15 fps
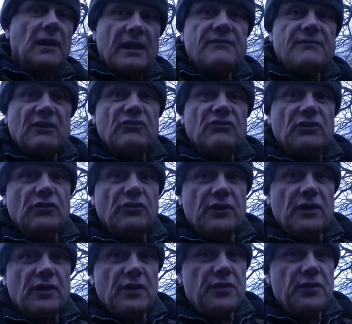I have actually done
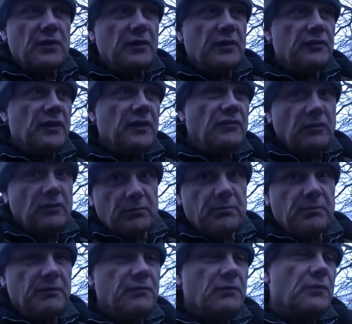a third session
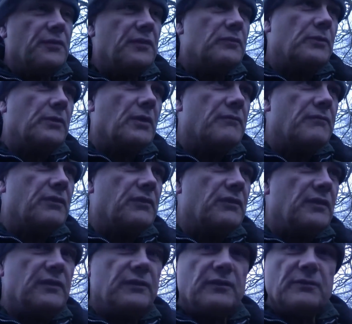before this one.
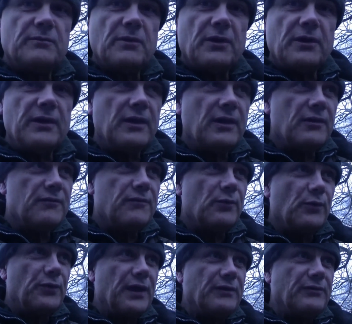Obviously this is my
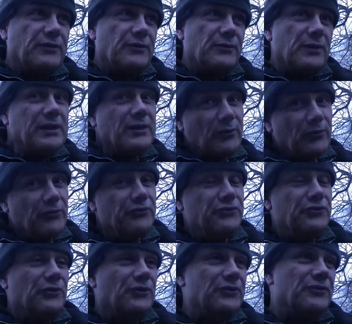fourth out of the week, all
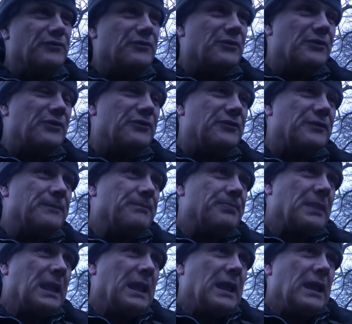short of course,
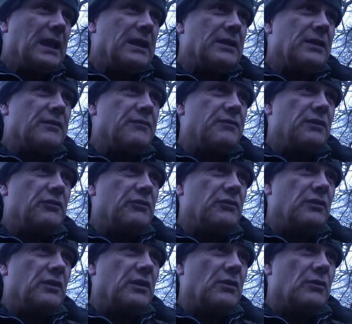and I
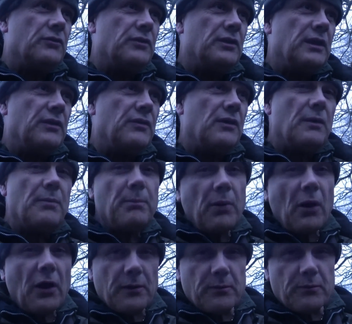fished underneath a
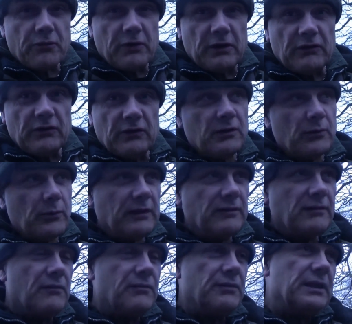pipe bridge that
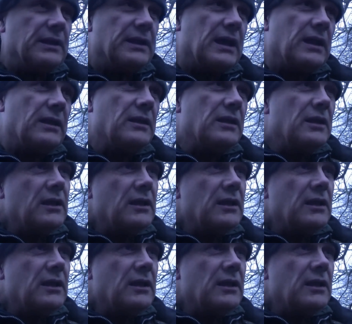went over the canal.